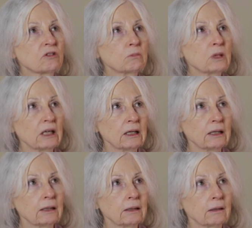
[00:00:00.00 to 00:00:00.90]
to
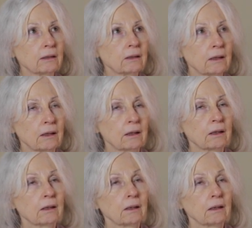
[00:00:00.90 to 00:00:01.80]
me
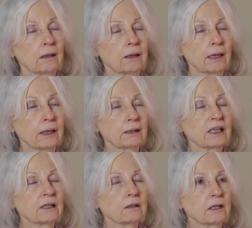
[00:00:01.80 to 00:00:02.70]
and
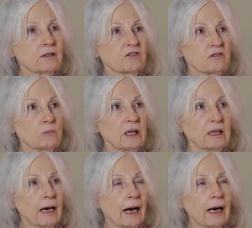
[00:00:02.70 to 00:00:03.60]
enlists
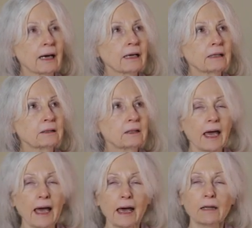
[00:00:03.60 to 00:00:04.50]
me. I
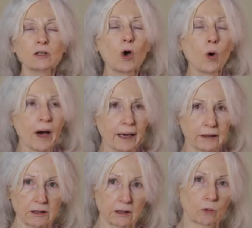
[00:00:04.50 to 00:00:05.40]
had no
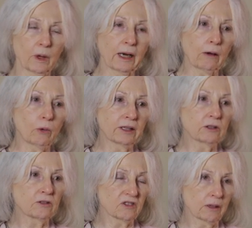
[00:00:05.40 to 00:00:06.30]
idea when I
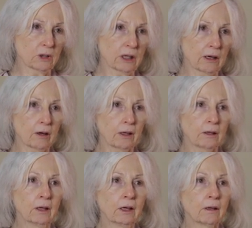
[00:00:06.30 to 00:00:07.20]
went to
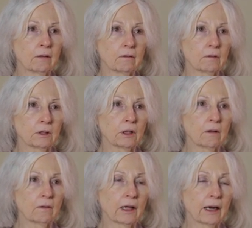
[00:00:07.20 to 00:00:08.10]
seminary
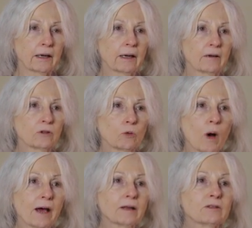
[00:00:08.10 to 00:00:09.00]
that I ever
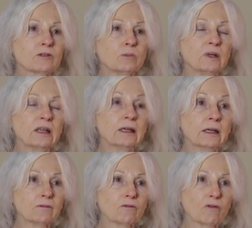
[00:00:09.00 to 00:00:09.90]
wanted to
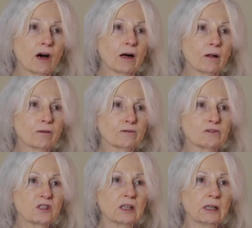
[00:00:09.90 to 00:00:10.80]
be
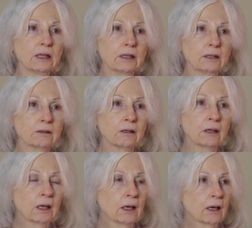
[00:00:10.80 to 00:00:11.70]
involved
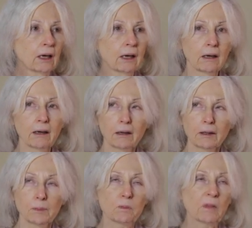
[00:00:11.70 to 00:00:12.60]
in
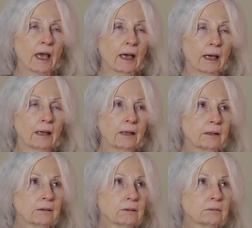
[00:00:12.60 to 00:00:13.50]

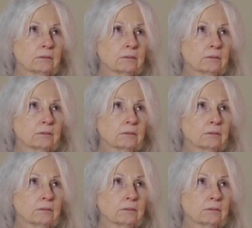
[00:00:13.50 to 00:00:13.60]
a